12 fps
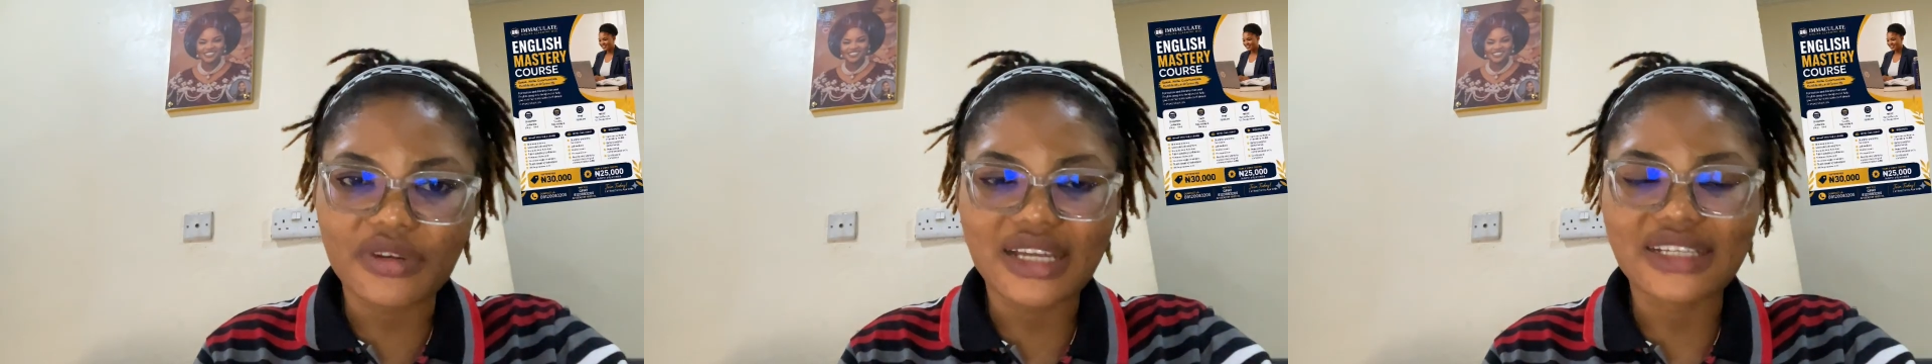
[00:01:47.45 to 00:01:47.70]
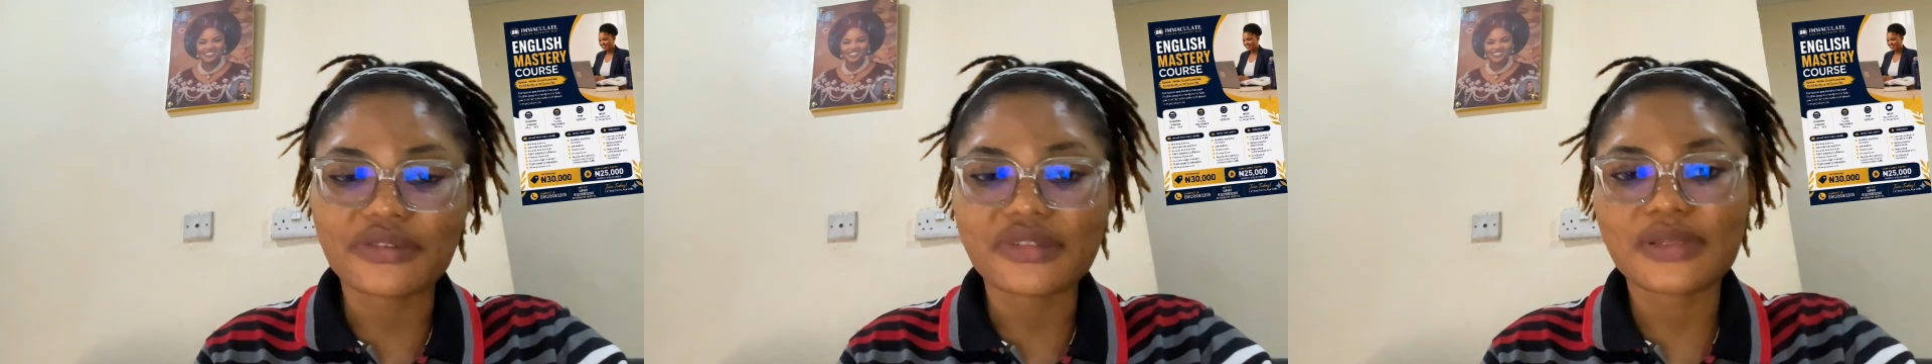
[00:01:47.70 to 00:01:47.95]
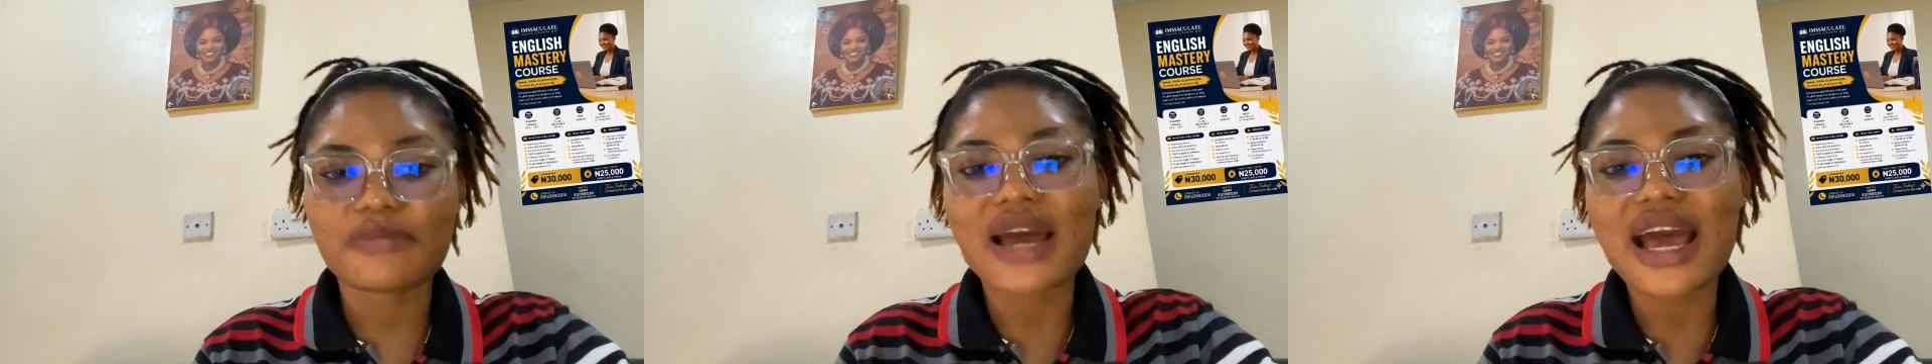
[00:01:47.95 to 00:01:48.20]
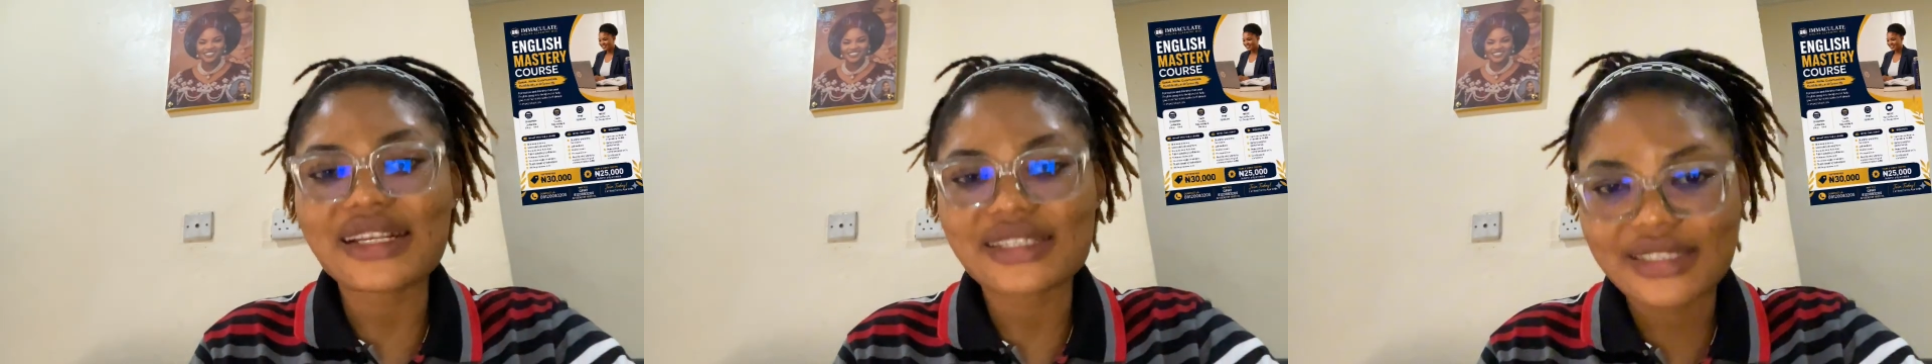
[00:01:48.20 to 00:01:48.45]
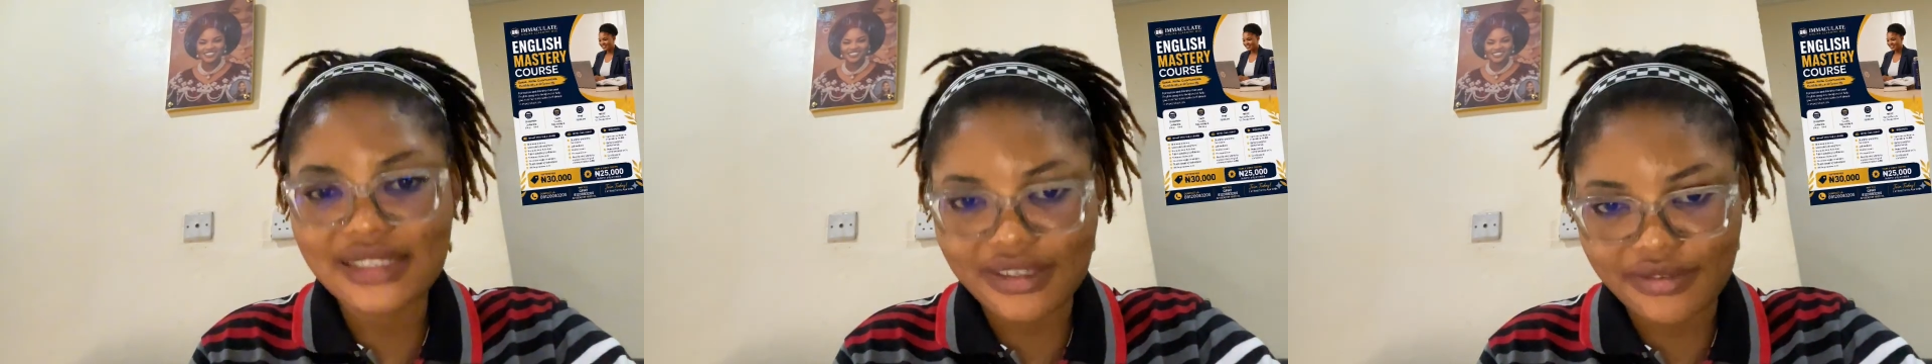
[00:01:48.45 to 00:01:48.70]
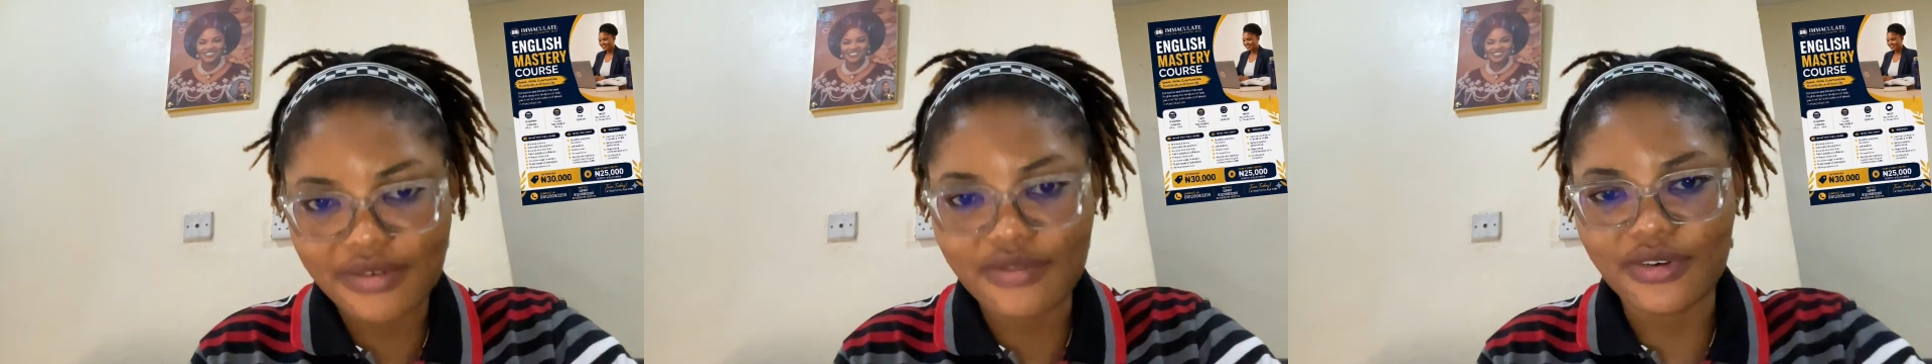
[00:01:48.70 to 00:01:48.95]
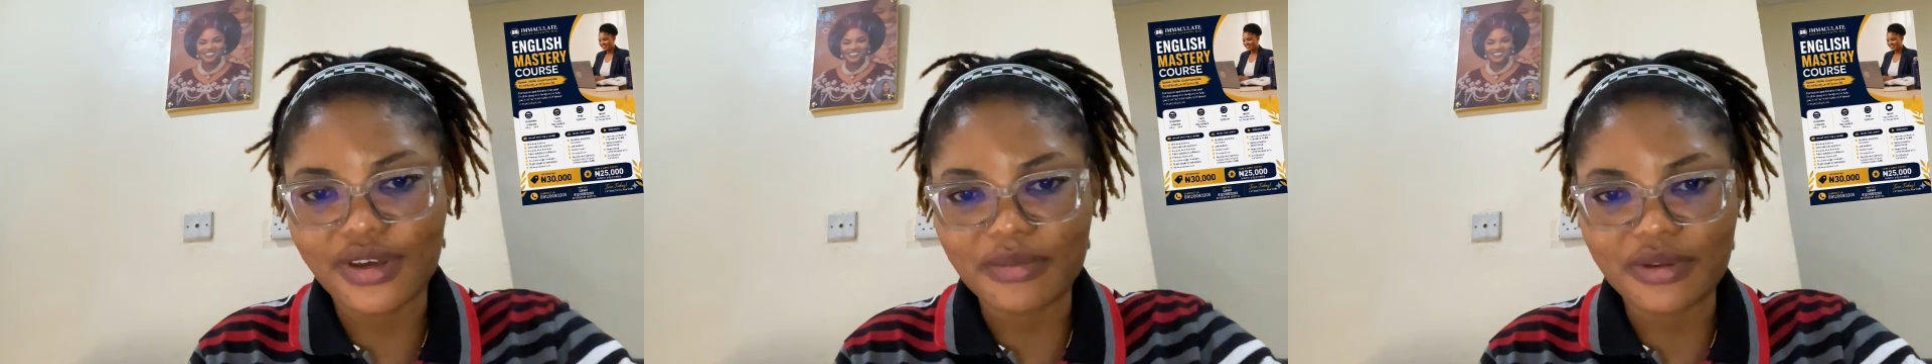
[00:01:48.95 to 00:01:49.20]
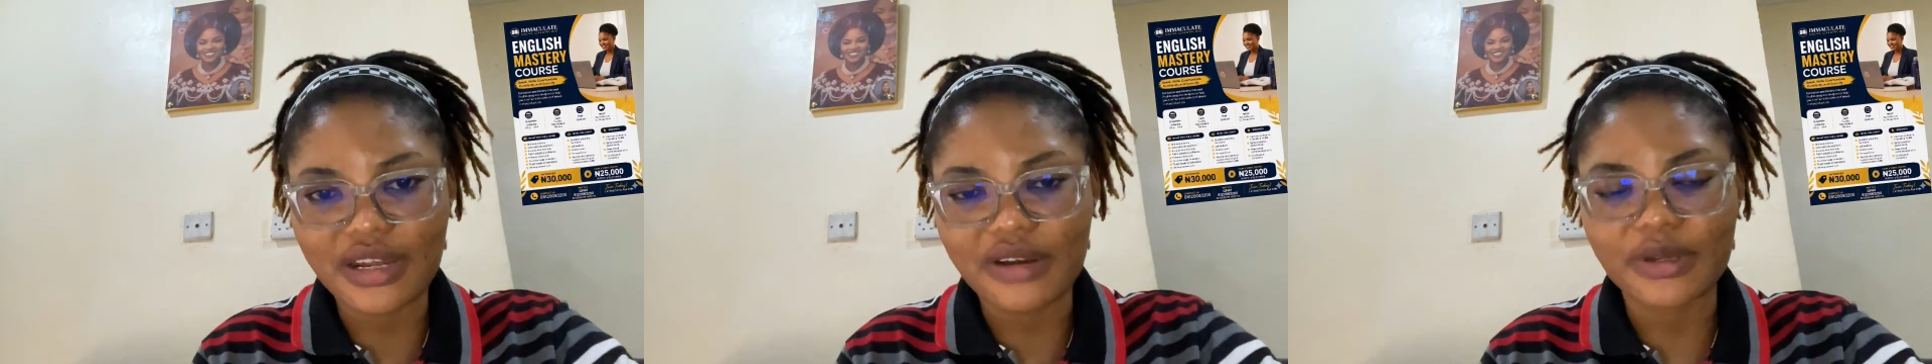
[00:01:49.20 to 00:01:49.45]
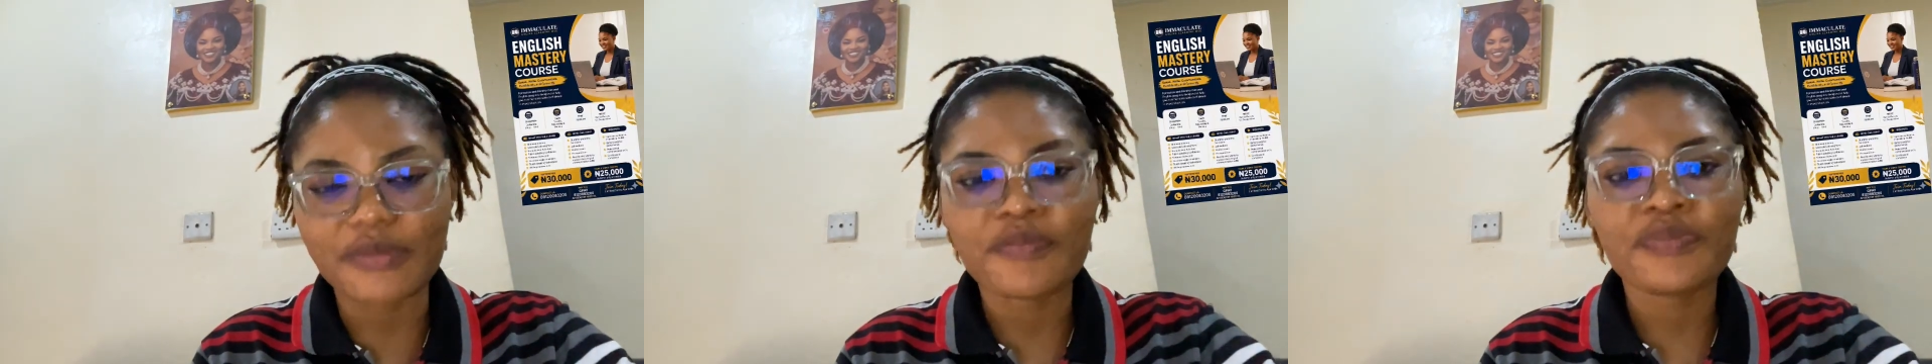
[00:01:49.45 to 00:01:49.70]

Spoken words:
and there is passive vocabulary.